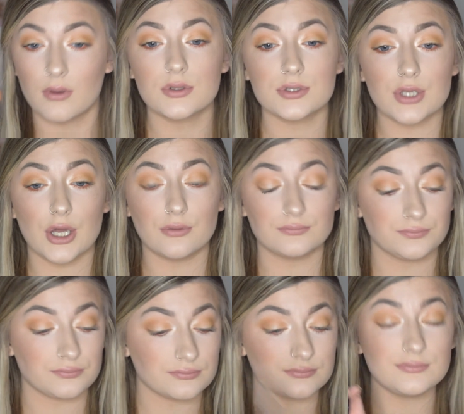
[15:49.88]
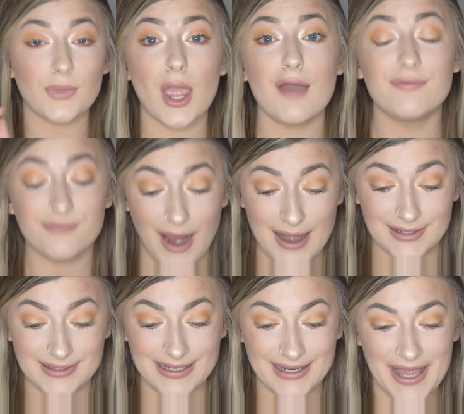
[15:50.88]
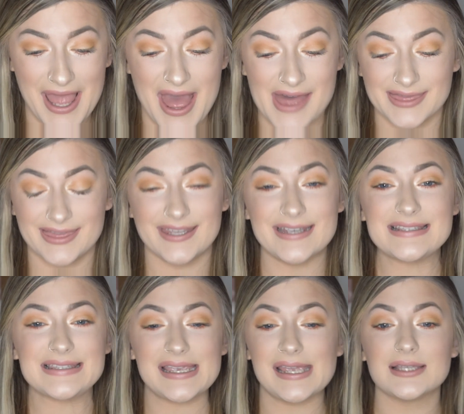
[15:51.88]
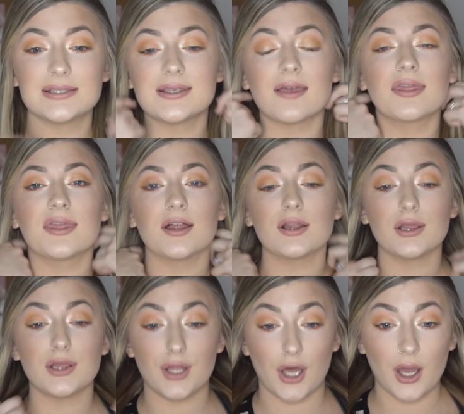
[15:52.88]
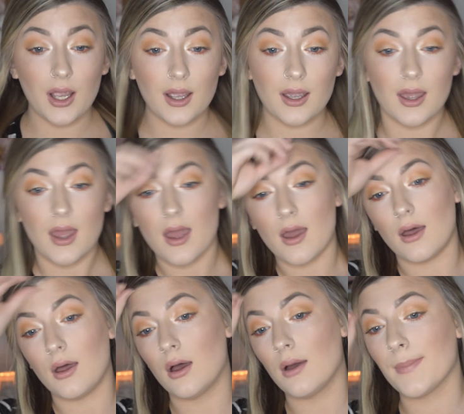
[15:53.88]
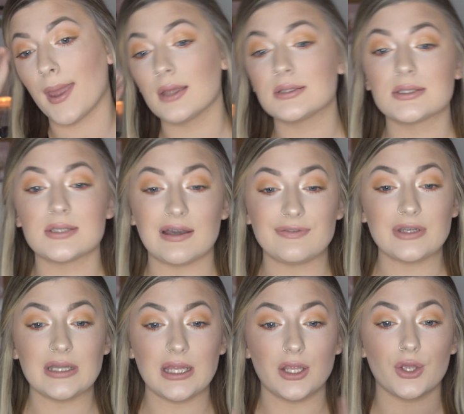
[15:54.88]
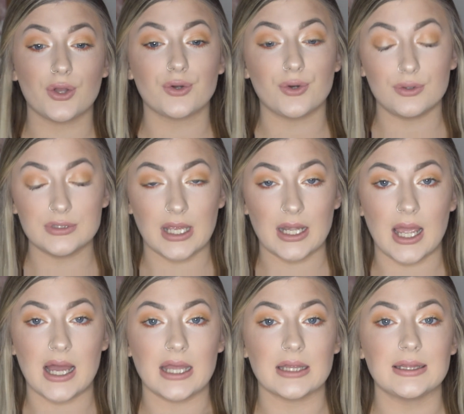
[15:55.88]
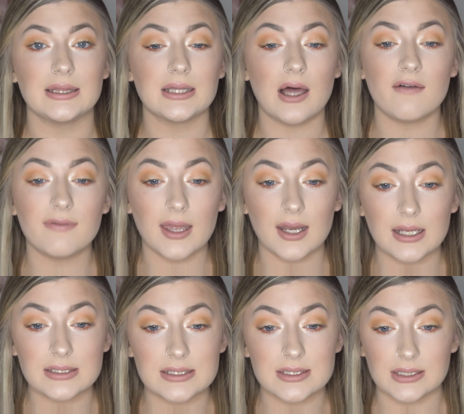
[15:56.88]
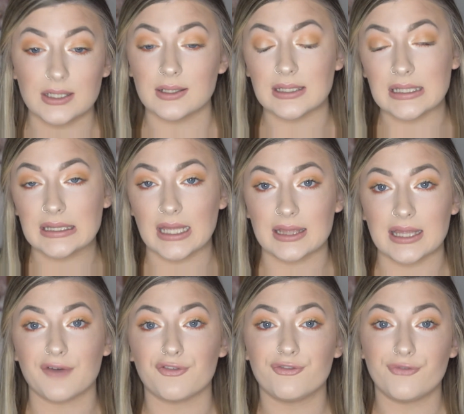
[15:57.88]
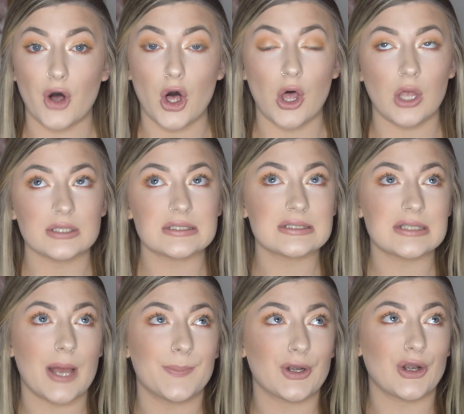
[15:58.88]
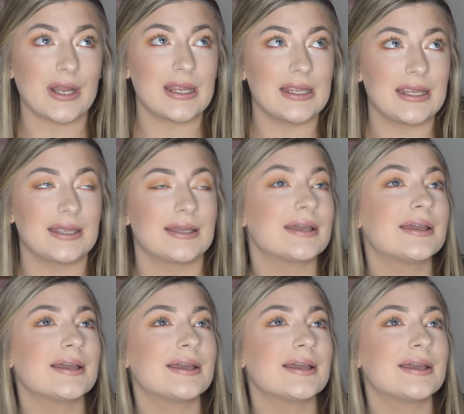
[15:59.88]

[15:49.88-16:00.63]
So, finally, this is the look. It's definitely golden. I love it. It's still in like that fall, summery,